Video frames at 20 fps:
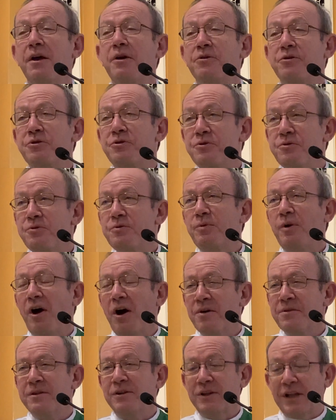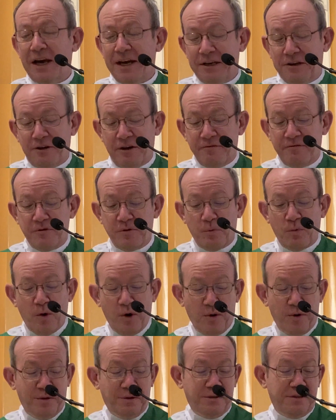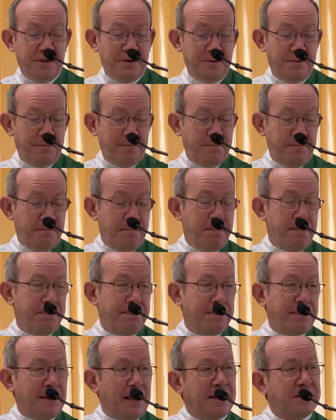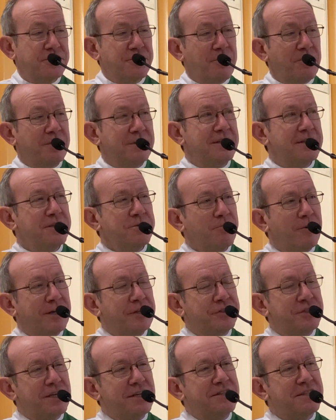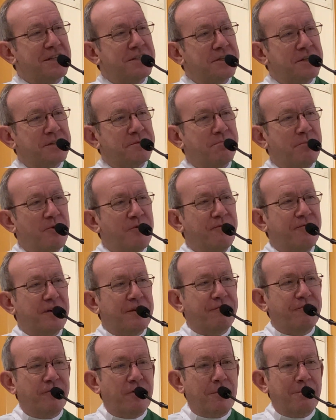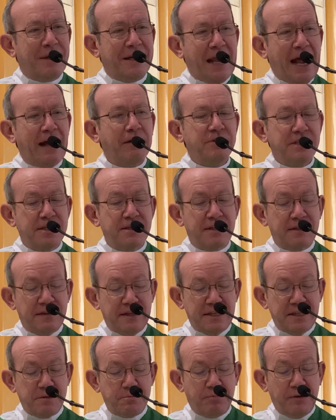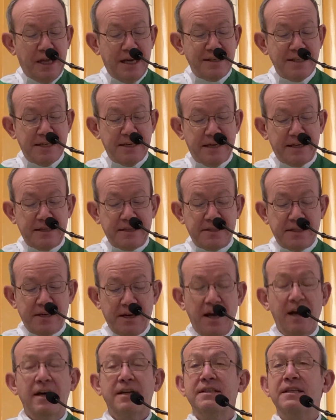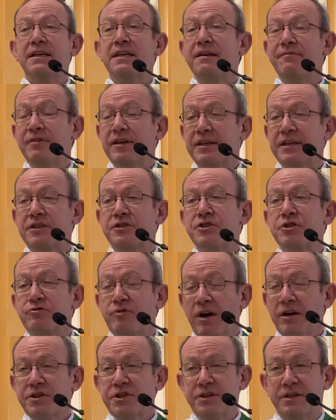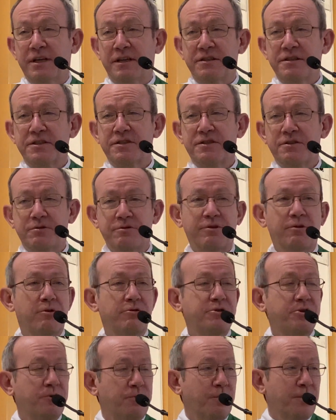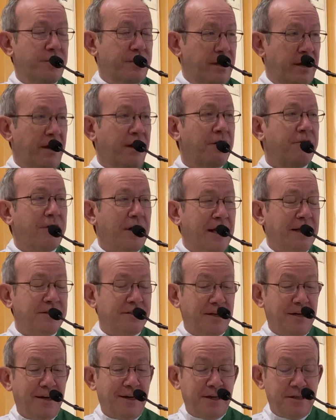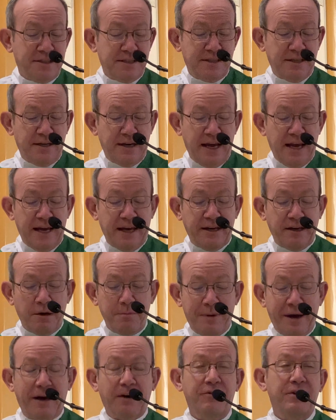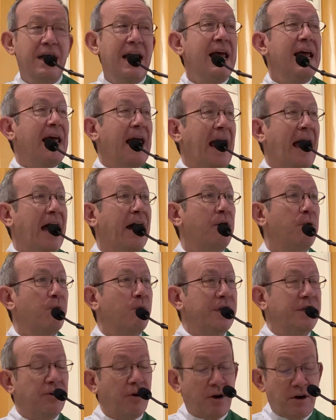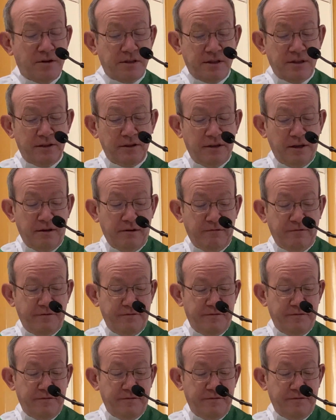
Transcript: You are the light of the world. And so in this way, Jesus is moving from announcing these blessings to giving instructions to those who were there and to us today about how we are to live.